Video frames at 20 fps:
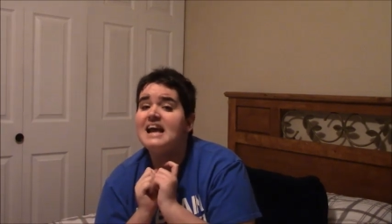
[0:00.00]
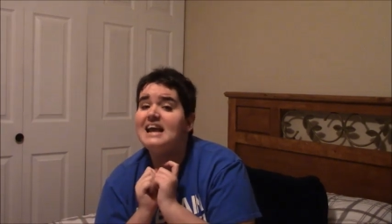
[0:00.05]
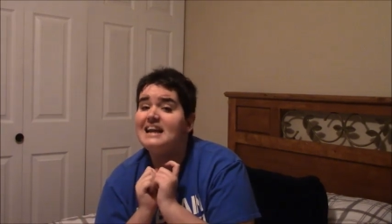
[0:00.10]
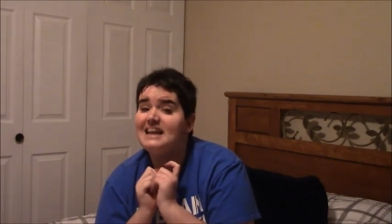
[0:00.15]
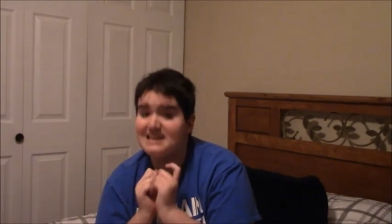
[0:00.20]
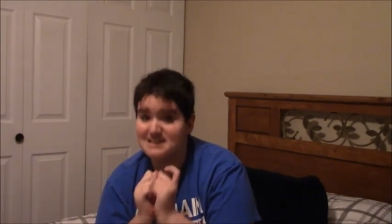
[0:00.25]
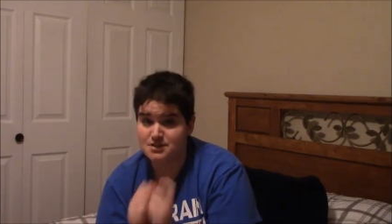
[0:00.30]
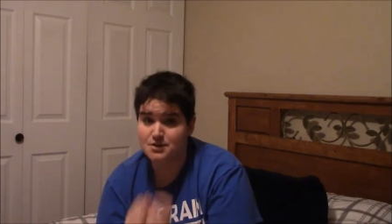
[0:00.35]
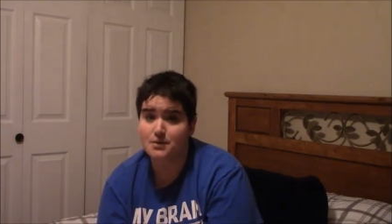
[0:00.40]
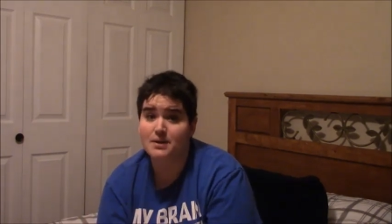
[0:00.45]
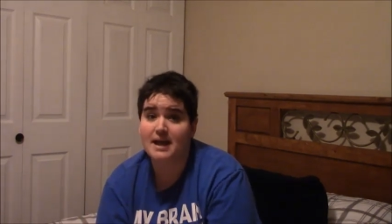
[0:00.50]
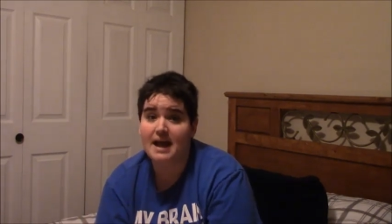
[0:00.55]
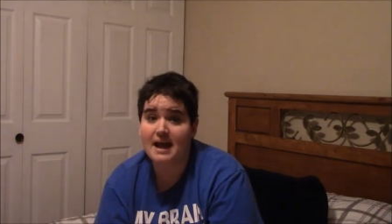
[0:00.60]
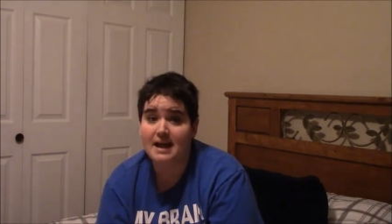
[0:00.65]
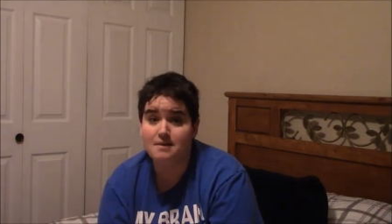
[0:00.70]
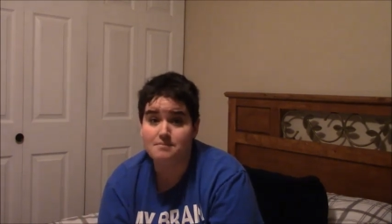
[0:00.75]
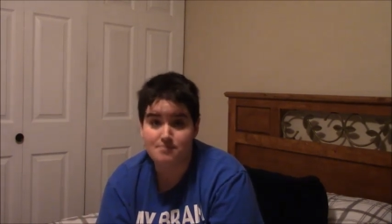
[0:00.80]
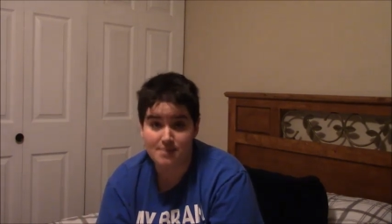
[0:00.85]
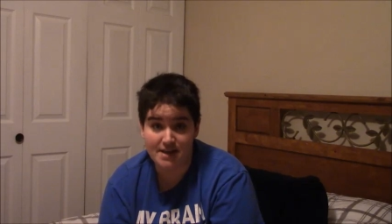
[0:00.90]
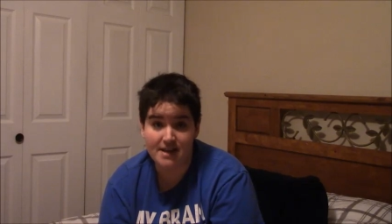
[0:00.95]
is
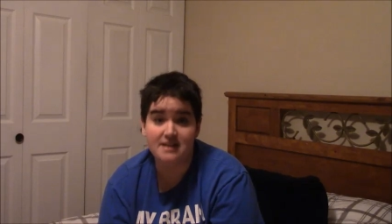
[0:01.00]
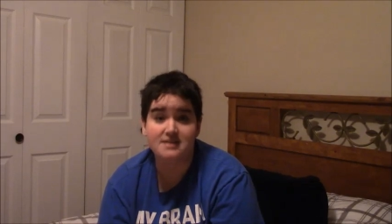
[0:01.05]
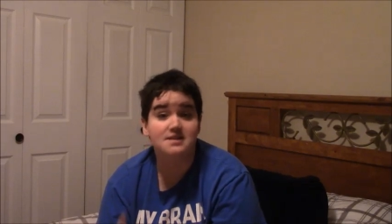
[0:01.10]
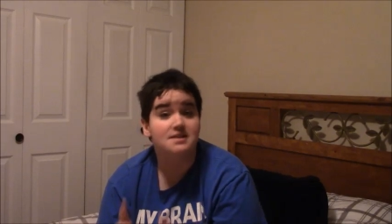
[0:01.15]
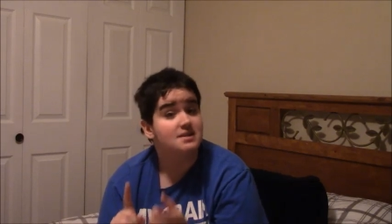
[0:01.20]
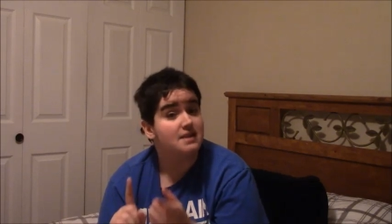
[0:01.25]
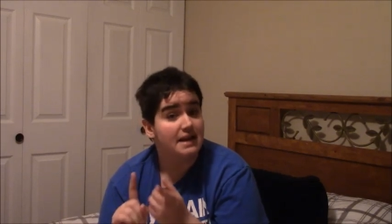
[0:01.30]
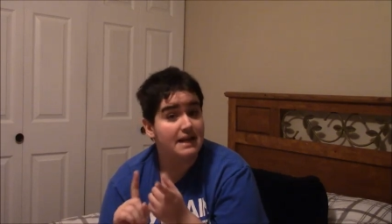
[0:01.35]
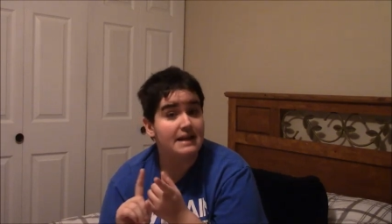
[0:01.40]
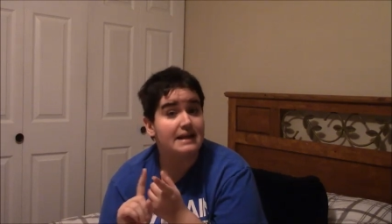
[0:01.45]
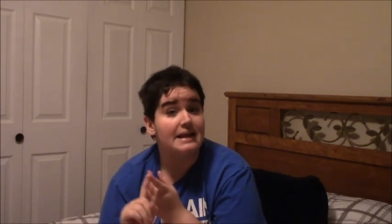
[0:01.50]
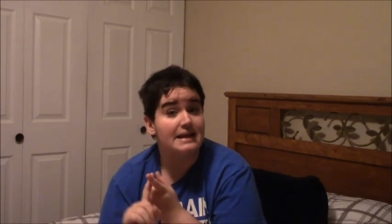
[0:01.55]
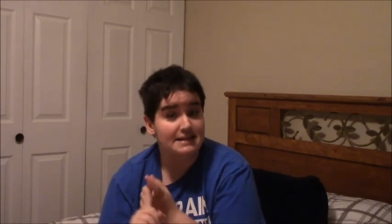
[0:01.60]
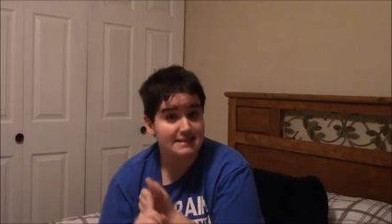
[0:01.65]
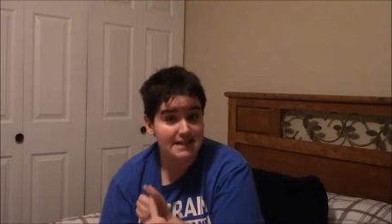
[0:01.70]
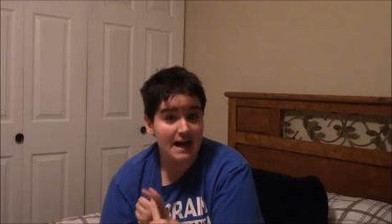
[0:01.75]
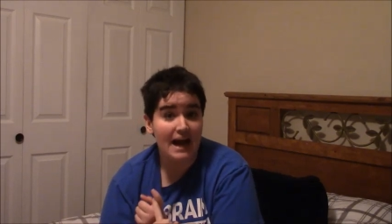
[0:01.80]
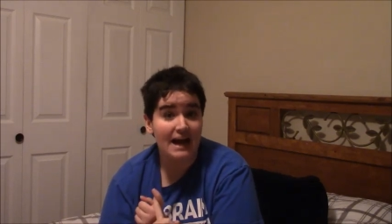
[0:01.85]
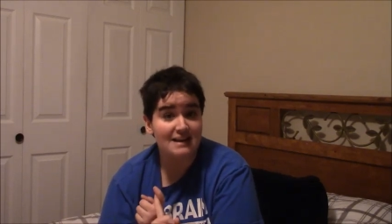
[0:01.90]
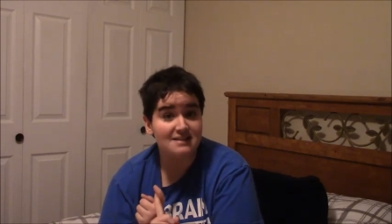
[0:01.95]
okay because it, it
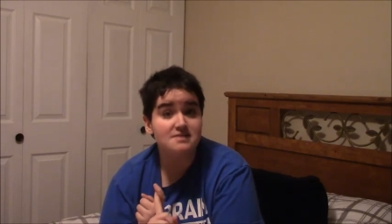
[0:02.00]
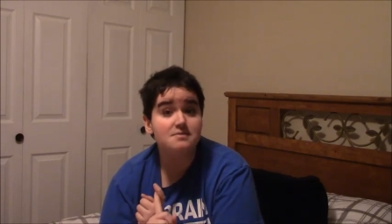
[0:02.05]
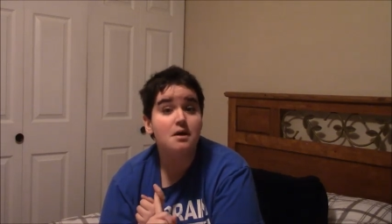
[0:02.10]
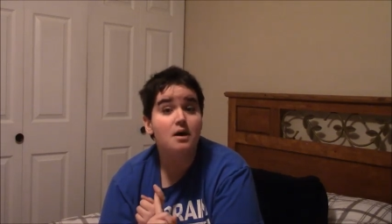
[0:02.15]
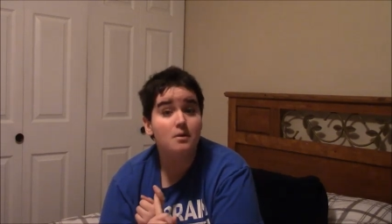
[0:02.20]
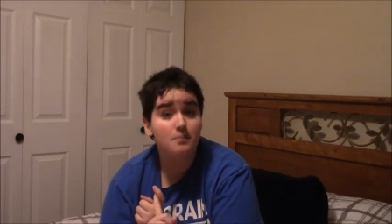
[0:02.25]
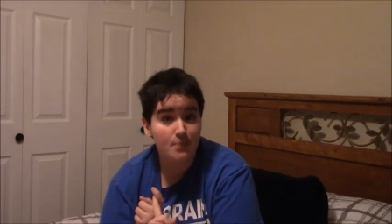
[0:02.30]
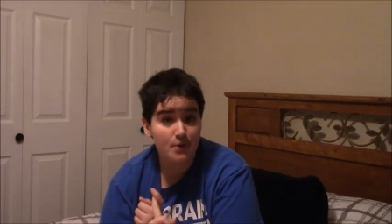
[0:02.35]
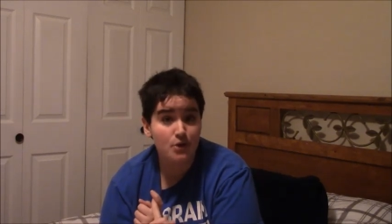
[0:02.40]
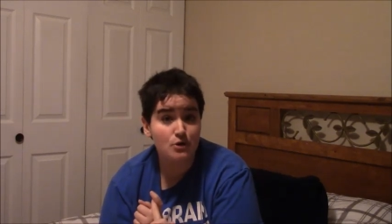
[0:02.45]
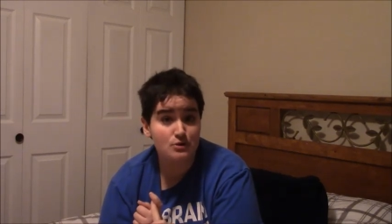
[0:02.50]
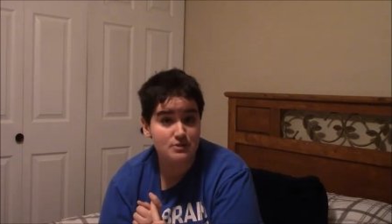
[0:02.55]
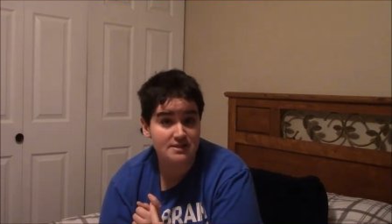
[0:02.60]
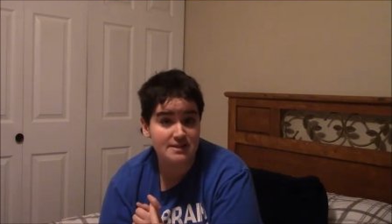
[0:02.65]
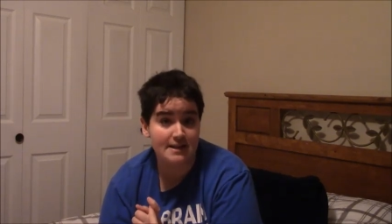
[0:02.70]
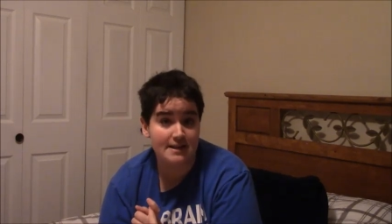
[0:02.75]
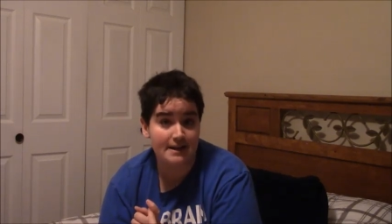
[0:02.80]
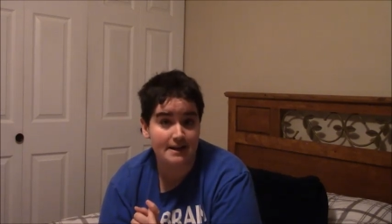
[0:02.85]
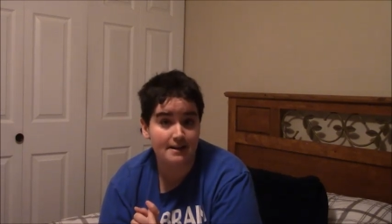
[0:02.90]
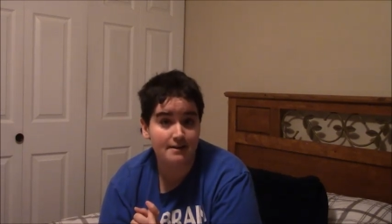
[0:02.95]
is has abuse
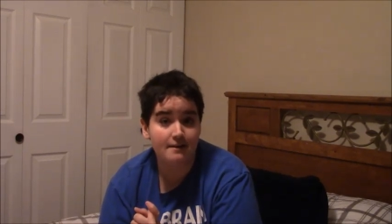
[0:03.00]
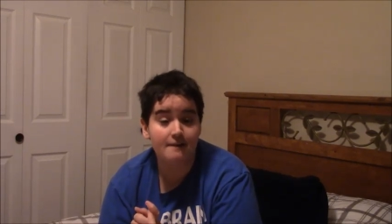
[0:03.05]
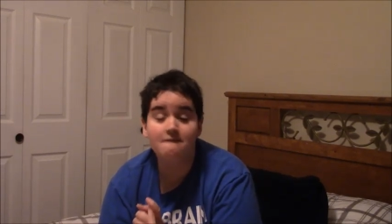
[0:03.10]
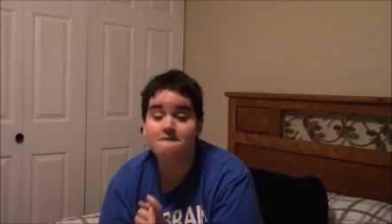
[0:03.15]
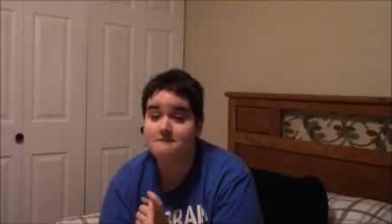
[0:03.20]
in it,